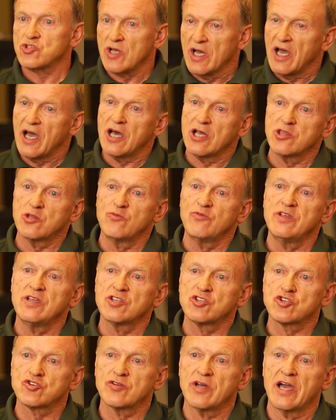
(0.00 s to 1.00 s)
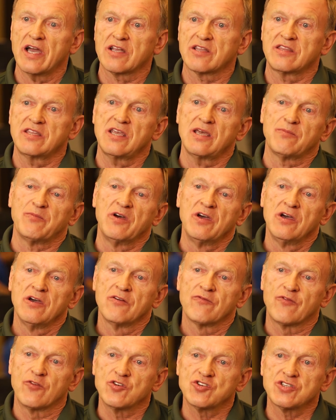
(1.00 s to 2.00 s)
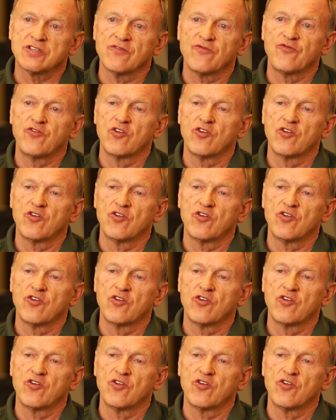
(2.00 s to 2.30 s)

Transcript: So how do we attract them? First and